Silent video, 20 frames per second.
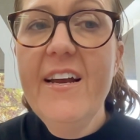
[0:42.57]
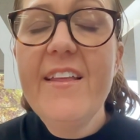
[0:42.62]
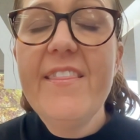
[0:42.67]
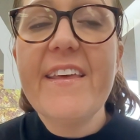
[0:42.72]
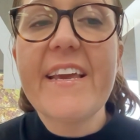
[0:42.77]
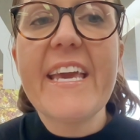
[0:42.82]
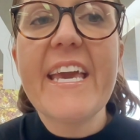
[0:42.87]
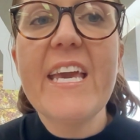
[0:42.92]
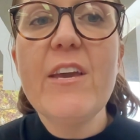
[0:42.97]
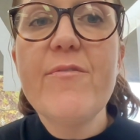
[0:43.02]

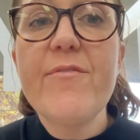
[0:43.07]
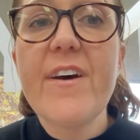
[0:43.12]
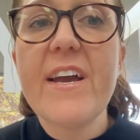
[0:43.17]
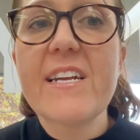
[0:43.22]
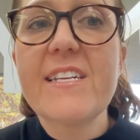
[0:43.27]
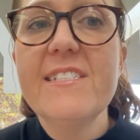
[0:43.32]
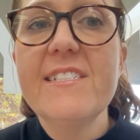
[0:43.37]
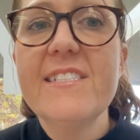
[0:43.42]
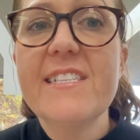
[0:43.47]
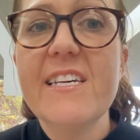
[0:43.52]
The key
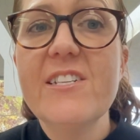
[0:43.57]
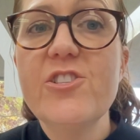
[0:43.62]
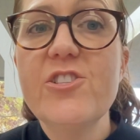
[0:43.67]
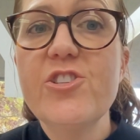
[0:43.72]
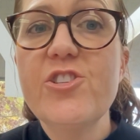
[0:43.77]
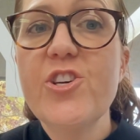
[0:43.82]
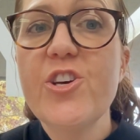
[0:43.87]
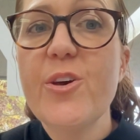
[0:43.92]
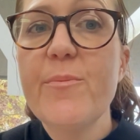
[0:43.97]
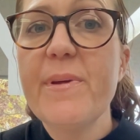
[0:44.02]
factors that
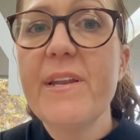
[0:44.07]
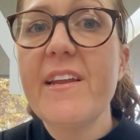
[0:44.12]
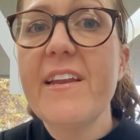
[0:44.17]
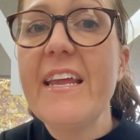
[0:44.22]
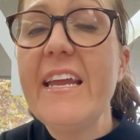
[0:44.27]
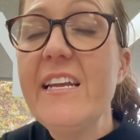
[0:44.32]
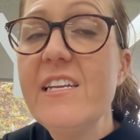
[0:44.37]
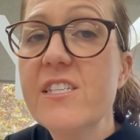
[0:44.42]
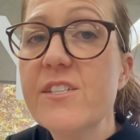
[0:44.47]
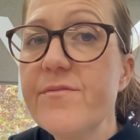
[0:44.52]
determine an
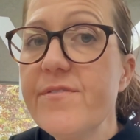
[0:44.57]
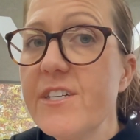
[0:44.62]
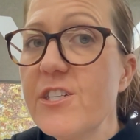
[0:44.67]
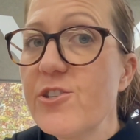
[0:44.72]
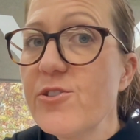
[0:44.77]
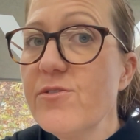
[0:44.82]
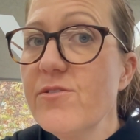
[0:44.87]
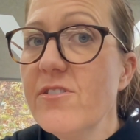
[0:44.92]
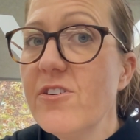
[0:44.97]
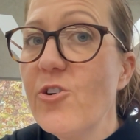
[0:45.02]

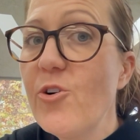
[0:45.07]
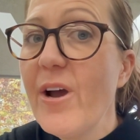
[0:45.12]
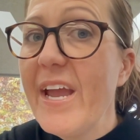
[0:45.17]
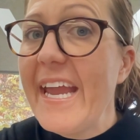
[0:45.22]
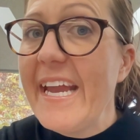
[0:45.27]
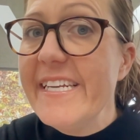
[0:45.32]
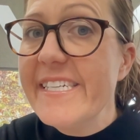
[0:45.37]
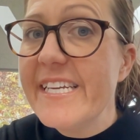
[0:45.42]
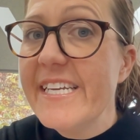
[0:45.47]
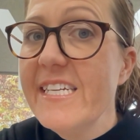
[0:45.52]
individual or
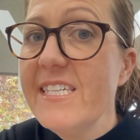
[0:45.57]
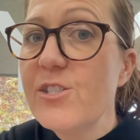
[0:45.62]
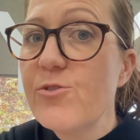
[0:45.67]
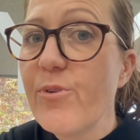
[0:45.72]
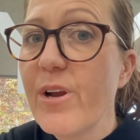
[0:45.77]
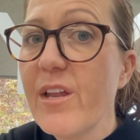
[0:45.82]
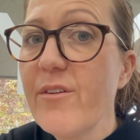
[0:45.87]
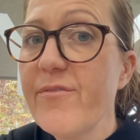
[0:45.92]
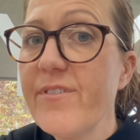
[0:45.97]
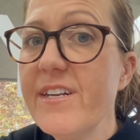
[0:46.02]
entity's
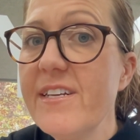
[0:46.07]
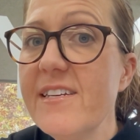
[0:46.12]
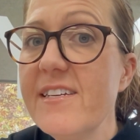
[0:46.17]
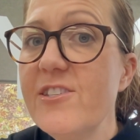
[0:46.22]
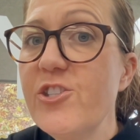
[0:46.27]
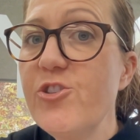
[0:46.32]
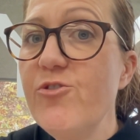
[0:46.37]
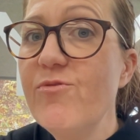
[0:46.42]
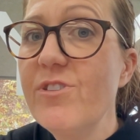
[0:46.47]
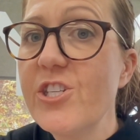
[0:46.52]
relevant
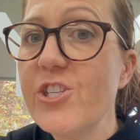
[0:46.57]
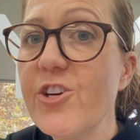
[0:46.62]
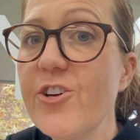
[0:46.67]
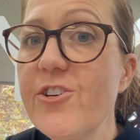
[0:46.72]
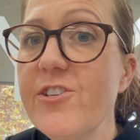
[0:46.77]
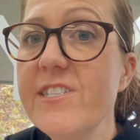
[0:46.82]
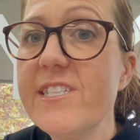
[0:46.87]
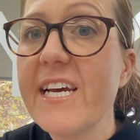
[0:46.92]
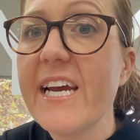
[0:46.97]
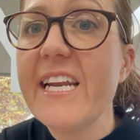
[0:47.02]

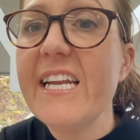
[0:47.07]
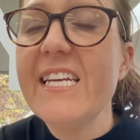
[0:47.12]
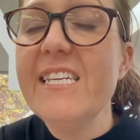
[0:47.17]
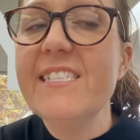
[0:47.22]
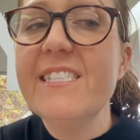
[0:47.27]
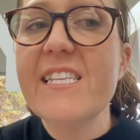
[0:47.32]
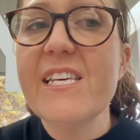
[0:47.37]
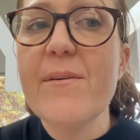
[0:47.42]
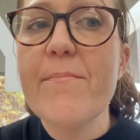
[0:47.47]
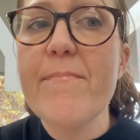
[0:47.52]
return date
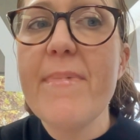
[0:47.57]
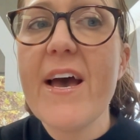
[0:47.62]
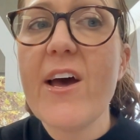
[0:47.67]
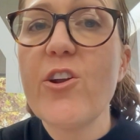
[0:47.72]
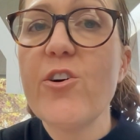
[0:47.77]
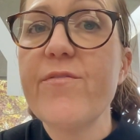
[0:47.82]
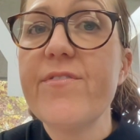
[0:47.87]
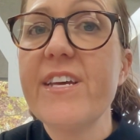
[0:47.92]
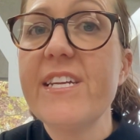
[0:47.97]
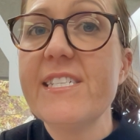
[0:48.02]
is the amount
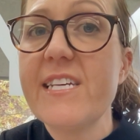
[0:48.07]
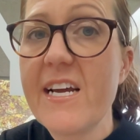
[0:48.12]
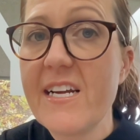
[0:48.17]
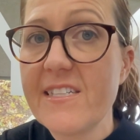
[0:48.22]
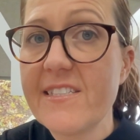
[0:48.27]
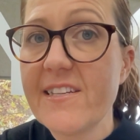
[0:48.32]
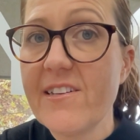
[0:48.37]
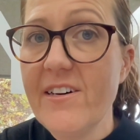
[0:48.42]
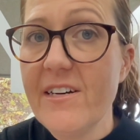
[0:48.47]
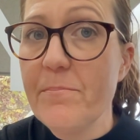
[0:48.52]
of their
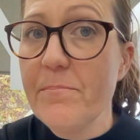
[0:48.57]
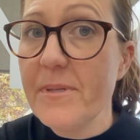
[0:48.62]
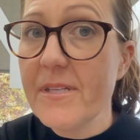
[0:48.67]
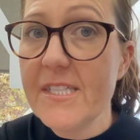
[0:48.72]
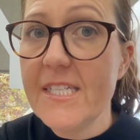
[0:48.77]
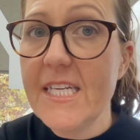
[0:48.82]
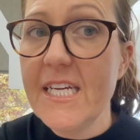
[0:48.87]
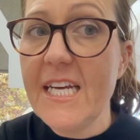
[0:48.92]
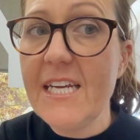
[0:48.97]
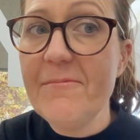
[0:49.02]
tax
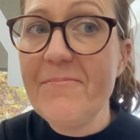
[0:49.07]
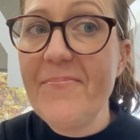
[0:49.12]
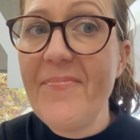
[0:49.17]
liability,